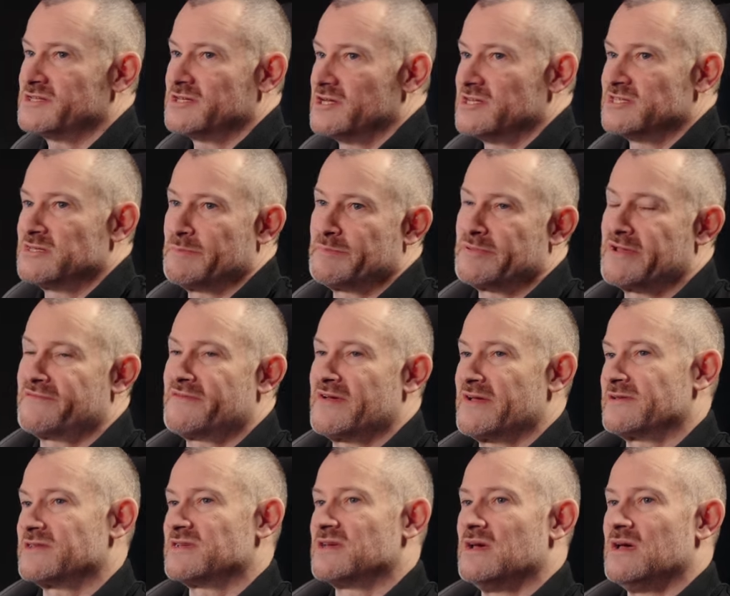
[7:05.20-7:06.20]
so it's the
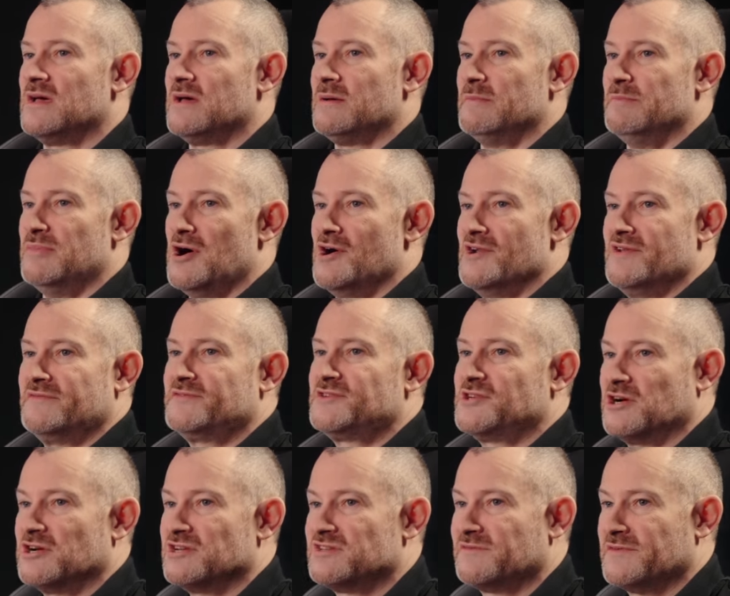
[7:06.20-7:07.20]
perfect board of
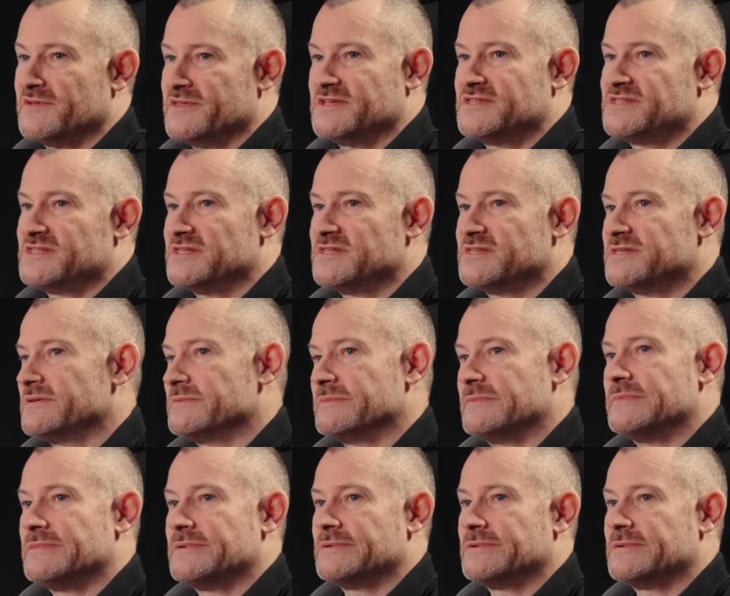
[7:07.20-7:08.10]
choice for this system.